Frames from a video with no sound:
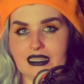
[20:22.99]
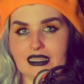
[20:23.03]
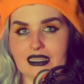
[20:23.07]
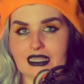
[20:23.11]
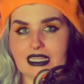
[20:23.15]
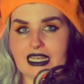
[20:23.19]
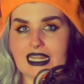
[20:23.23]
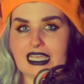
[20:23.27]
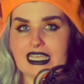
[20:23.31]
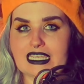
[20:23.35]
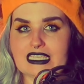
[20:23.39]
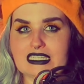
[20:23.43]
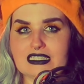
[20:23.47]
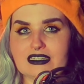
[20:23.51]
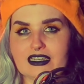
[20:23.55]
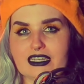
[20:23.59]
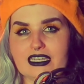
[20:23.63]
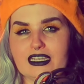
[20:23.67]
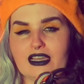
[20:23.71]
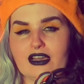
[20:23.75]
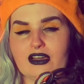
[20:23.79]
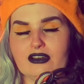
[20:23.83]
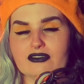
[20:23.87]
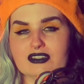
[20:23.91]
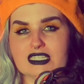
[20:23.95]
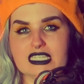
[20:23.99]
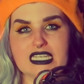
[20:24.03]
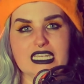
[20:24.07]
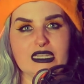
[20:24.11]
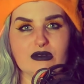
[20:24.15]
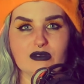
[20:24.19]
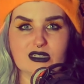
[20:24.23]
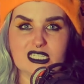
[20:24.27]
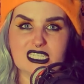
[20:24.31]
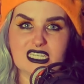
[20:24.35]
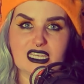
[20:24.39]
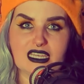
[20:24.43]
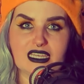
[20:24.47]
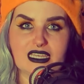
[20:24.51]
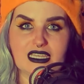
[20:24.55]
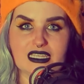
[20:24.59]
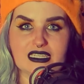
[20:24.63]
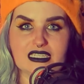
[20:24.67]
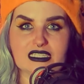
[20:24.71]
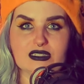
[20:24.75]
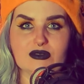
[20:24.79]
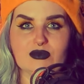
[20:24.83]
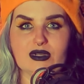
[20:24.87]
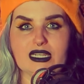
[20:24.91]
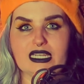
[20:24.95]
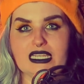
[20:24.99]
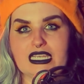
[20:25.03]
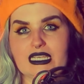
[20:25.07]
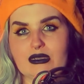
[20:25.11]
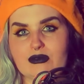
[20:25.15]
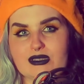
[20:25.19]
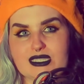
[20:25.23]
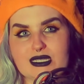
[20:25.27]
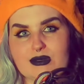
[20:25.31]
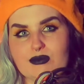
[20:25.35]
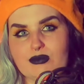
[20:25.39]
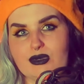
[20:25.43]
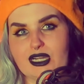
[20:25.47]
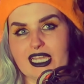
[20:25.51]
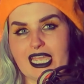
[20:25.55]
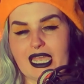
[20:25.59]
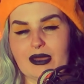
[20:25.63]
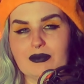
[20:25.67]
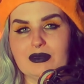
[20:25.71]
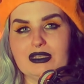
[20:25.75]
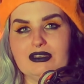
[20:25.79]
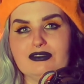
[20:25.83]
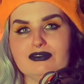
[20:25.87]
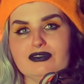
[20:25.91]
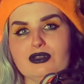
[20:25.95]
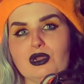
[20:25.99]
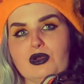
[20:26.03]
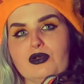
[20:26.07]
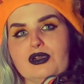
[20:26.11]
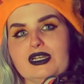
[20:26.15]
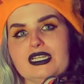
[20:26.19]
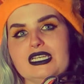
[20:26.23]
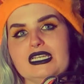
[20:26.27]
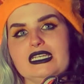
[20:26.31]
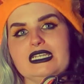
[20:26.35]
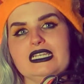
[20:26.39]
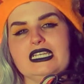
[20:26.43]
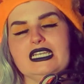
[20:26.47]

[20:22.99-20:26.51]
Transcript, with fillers: The next night after he returned, when he was in Miami, Florida,